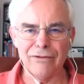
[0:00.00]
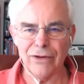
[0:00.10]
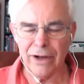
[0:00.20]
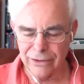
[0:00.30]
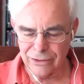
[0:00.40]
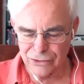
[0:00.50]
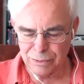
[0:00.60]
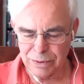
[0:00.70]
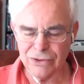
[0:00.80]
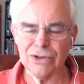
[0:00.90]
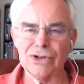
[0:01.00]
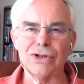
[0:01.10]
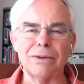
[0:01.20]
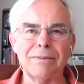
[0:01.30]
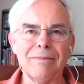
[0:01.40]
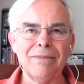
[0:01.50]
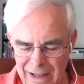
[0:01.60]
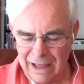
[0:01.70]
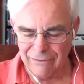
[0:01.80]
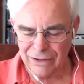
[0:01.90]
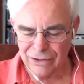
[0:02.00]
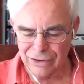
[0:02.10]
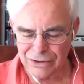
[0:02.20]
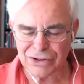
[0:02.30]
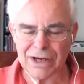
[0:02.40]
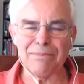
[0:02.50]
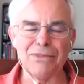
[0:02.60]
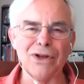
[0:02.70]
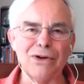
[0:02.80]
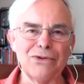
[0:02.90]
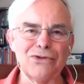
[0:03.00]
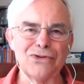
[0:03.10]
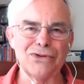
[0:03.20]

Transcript: father's position, having to accept those